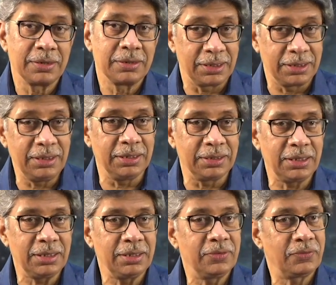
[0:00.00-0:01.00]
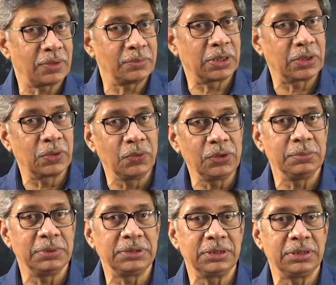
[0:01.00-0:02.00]
The heat from the glowing
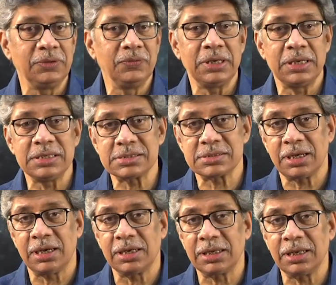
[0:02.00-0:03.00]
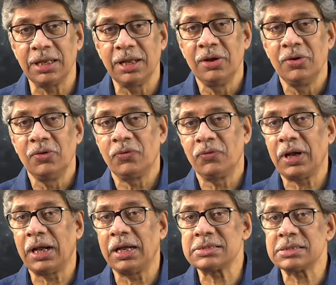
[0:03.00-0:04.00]
material will start
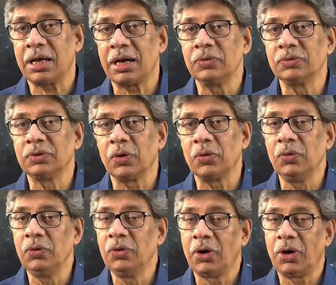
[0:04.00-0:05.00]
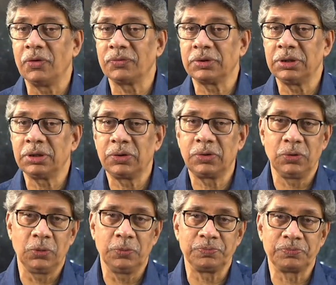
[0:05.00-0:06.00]
fires around the whole of the globe,